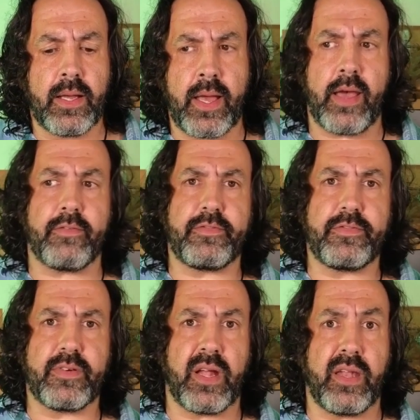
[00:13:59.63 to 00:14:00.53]

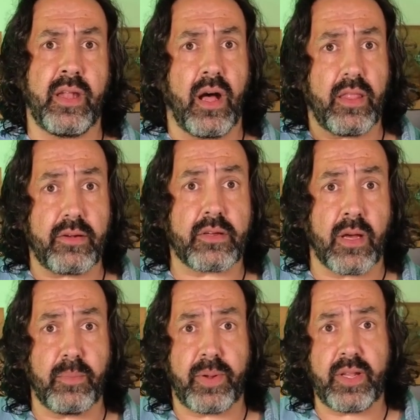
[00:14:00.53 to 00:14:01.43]
have another
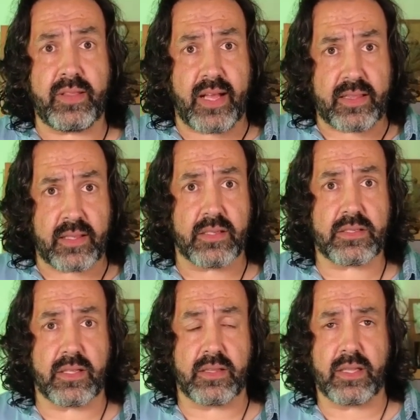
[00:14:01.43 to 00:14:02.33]
company that does the